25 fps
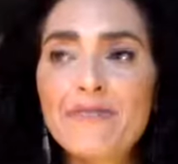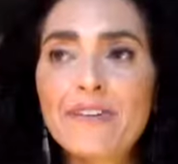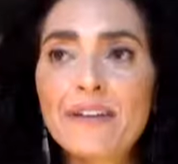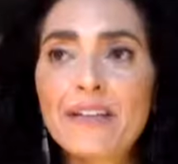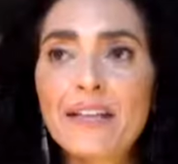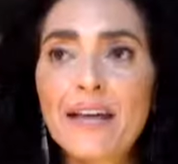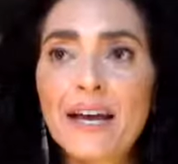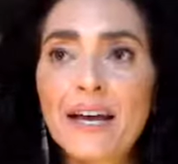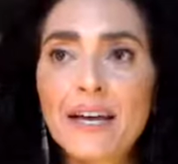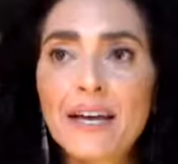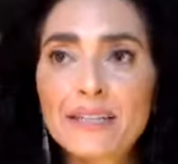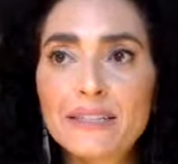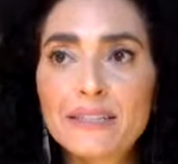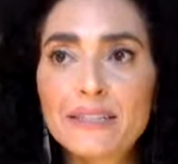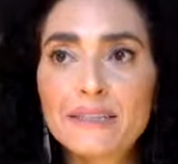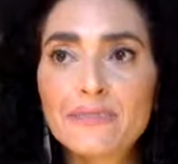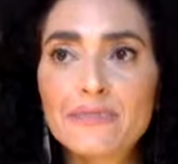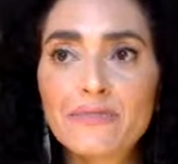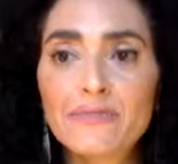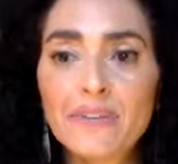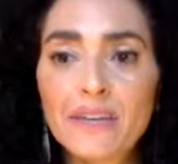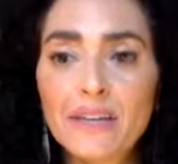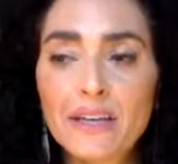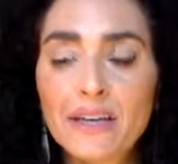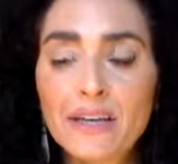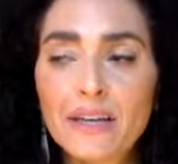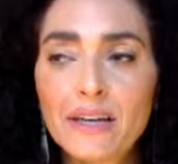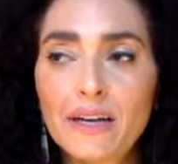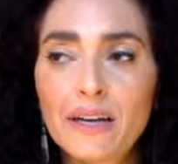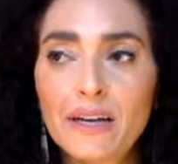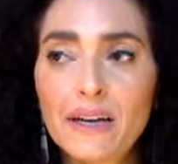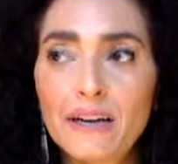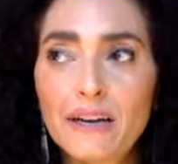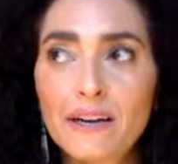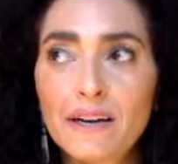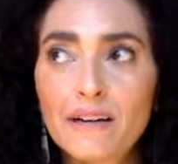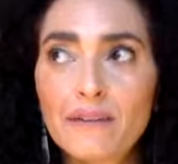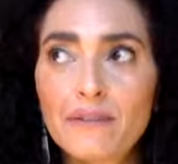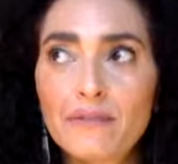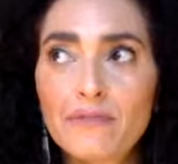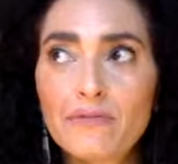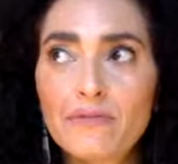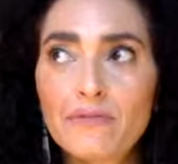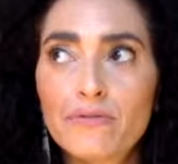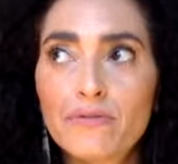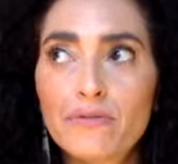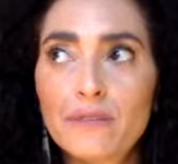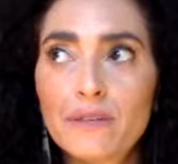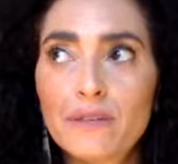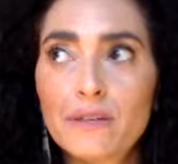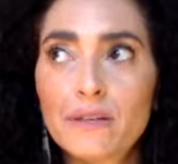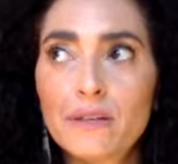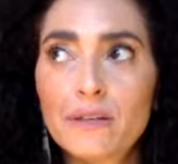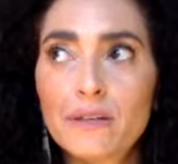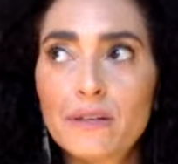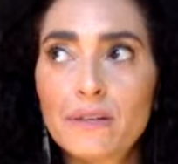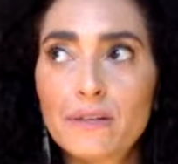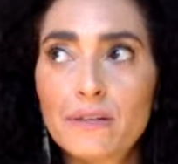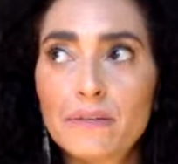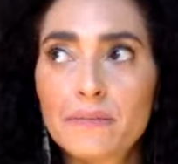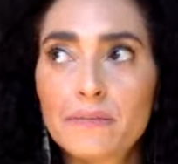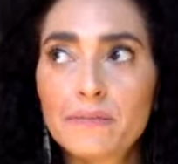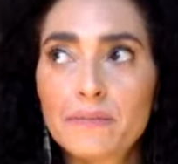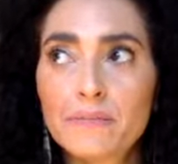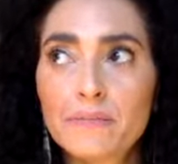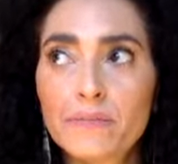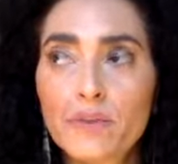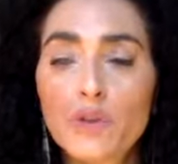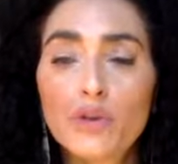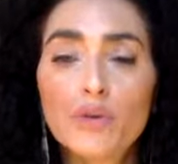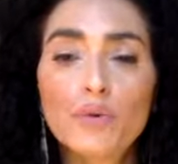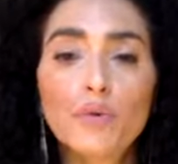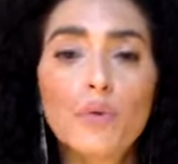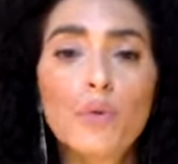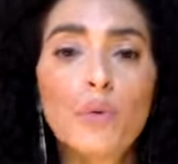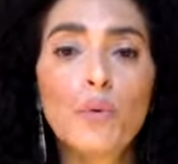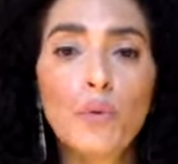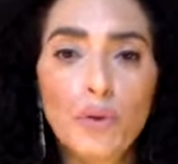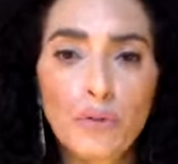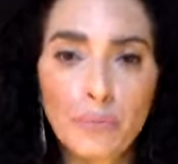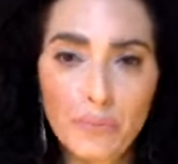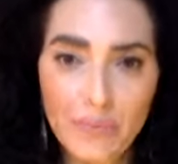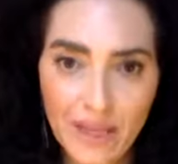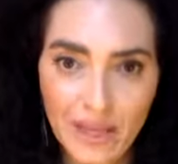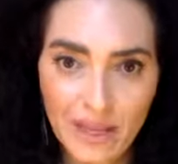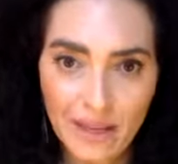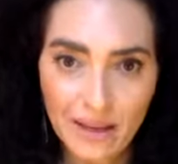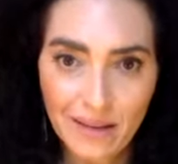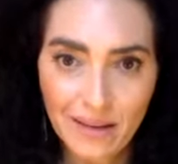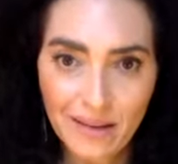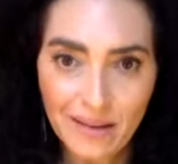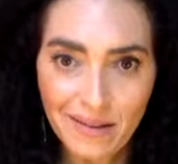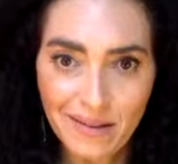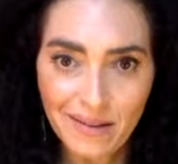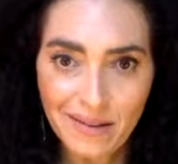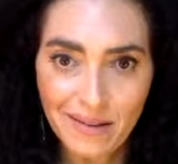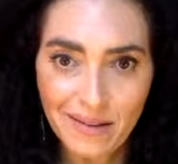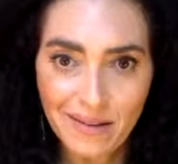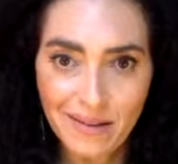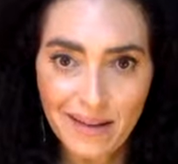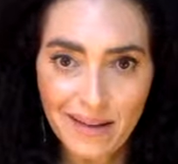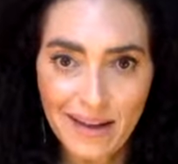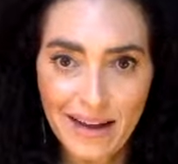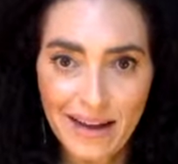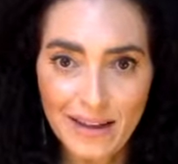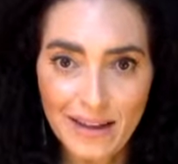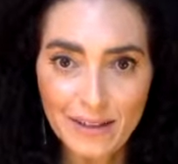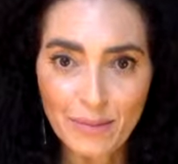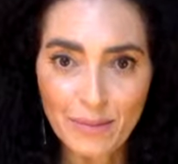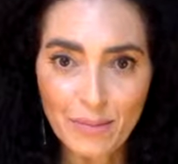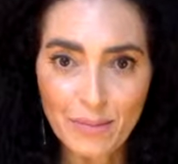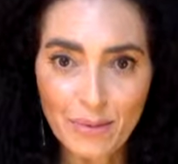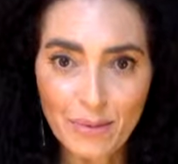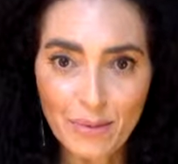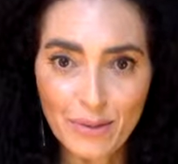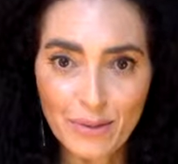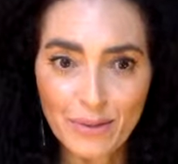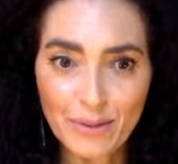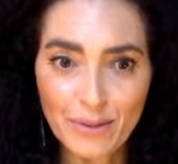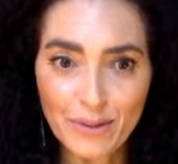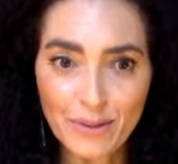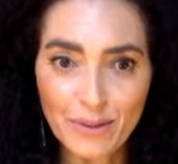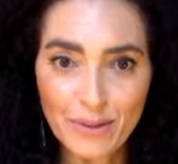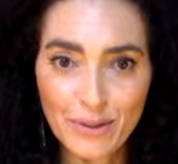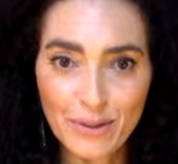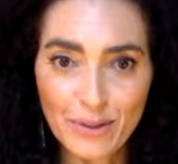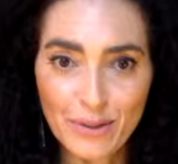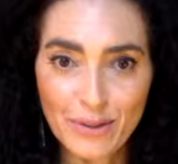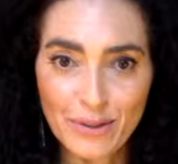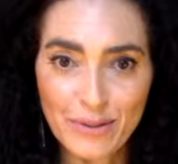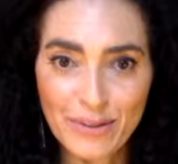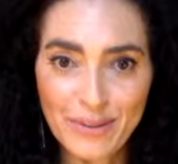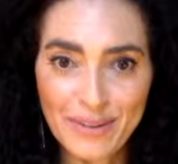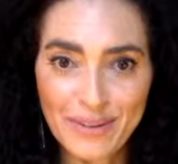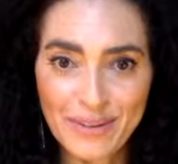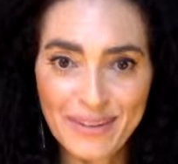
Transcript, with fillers: philosophy of um, you or me, as opposed to